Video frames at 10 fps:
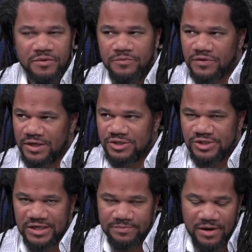people with
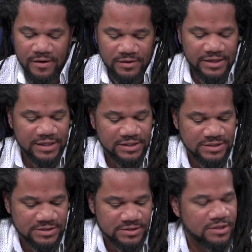unchecked power like
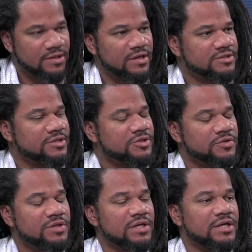this, they start
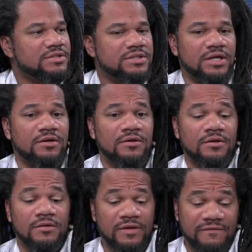doing things that
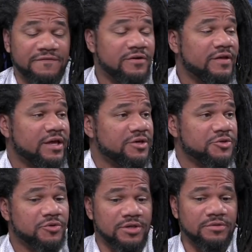they feel they can
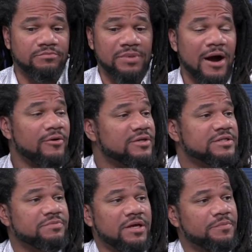do to
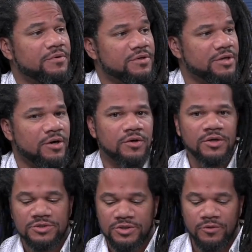powerless people. You know,
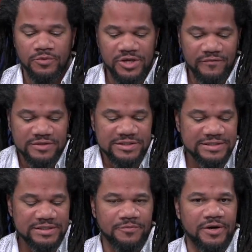so when you have a
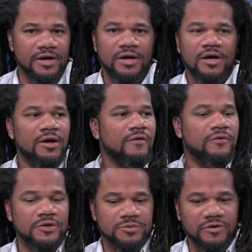system where, of
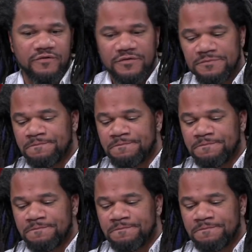course, we've